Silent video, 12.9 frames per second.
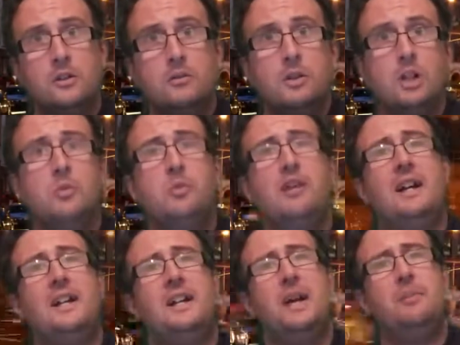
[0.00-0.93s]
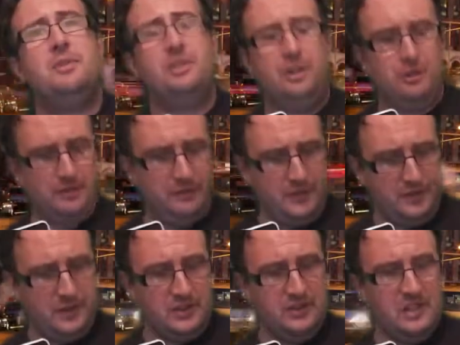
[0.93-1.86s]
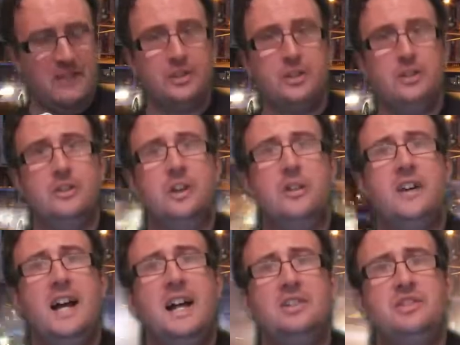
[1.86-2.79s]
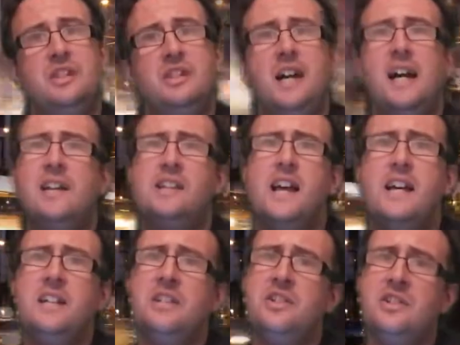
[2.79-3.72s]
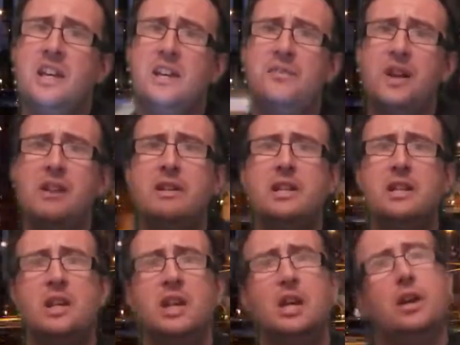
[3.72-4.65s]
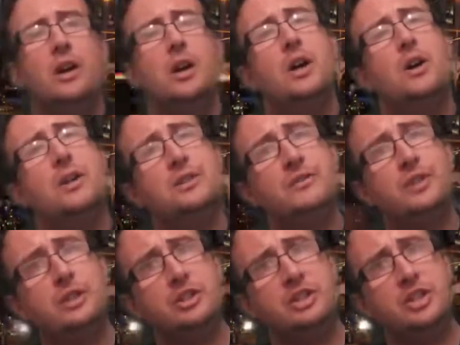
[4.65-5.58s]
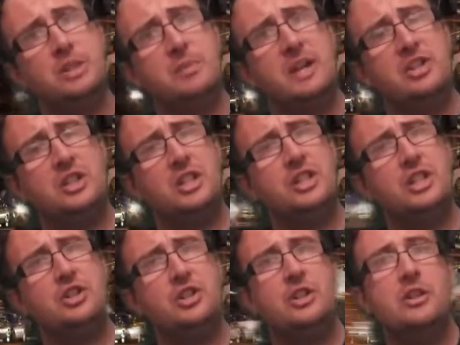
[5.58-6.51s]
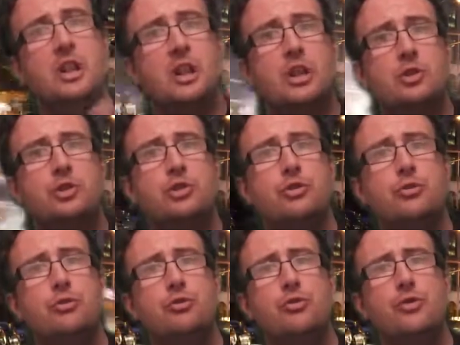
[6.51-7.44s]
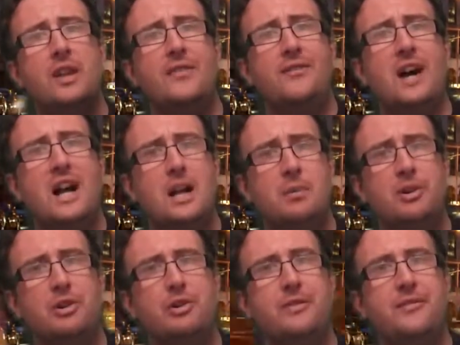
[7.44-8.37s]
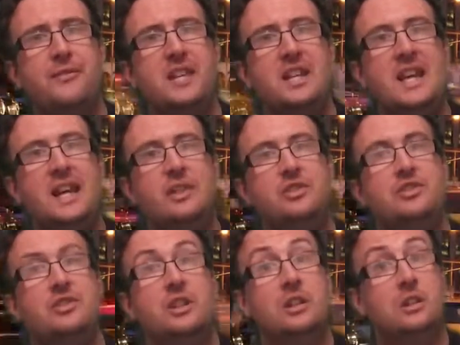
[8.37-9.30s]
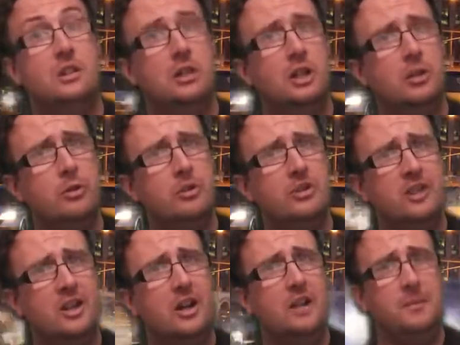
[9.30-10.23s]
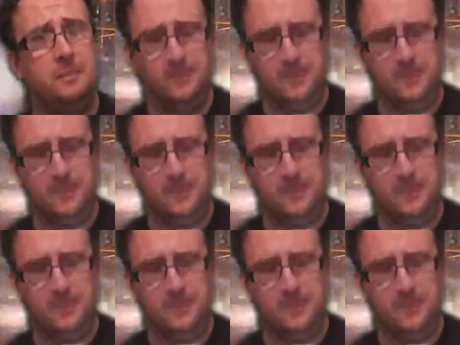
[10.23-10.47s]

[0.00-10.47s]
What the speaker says: Well, we're at episode 57 of Ask the Knight, and this is a very first special edition to the Firebird Phoenix. Hello, good sir.